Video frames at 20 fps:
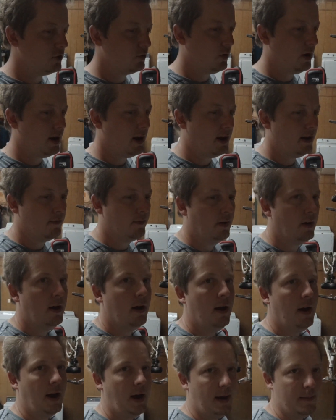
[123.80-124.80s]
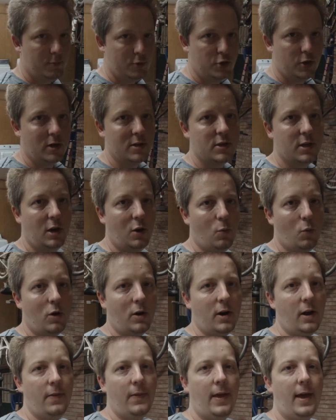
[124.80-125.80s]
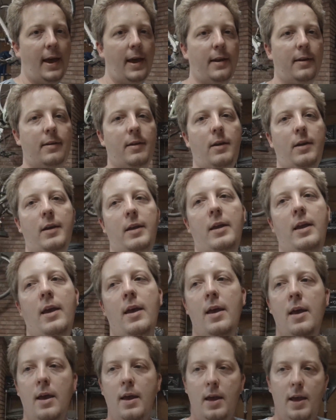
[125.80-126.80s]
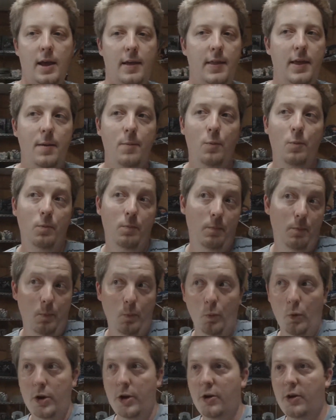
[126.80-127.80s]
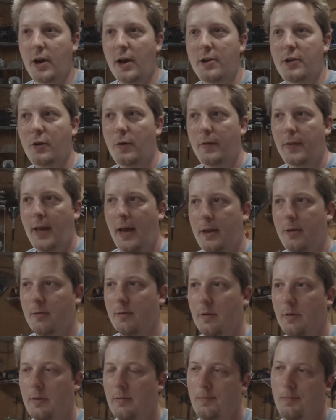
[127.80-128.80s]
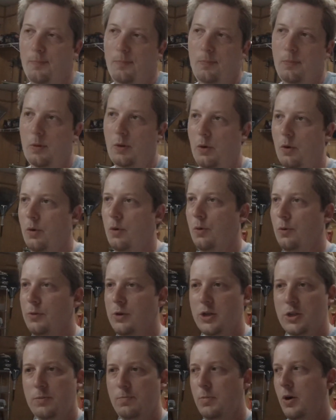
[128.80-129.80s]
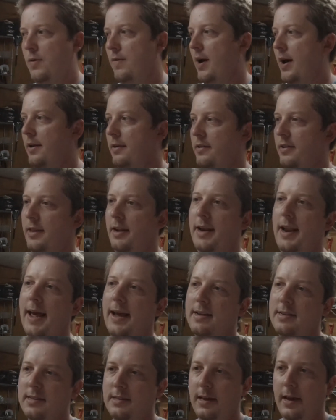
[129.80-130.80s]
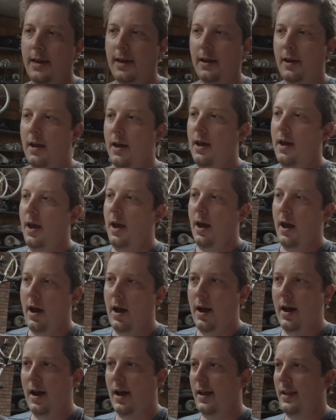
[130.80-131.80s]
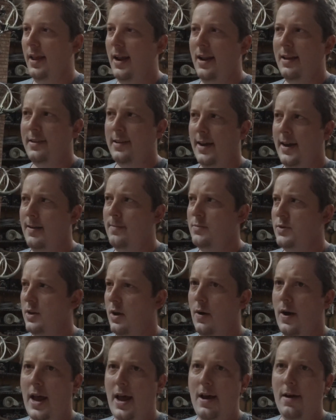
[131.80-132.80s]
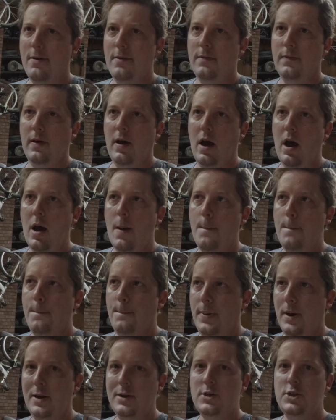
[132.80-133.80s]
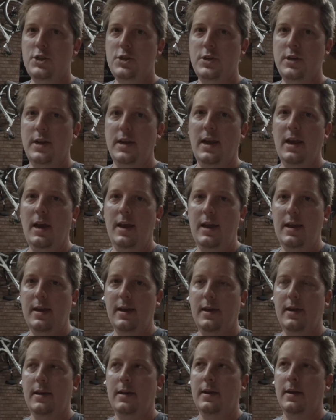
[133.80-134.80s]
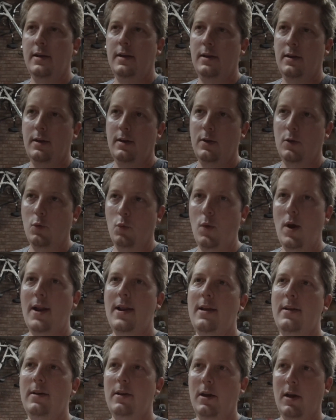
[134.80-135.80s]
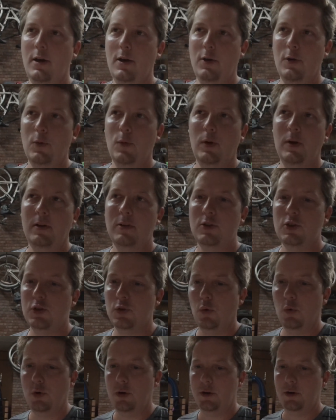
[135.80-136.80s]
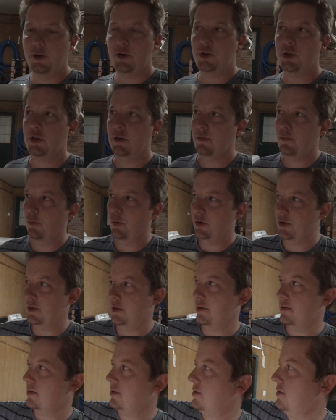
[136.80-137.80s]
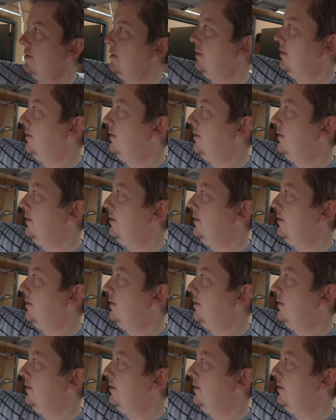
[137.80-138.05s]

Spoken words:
drive, I'm just going to work on that. And then when you're done doing that, you'll just move on to the next thing. A lot of times I'll have a bunch in ready to go storage, which is